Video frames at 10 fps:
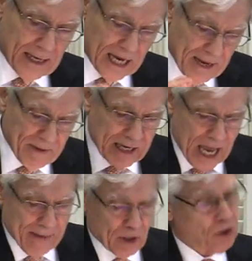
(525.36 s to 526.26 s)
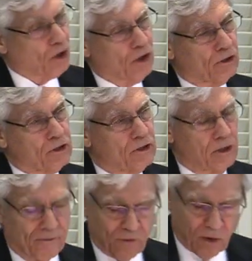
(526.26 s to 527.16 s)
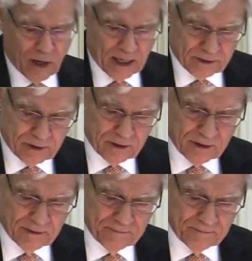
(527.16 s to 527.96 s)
he became a curse for us,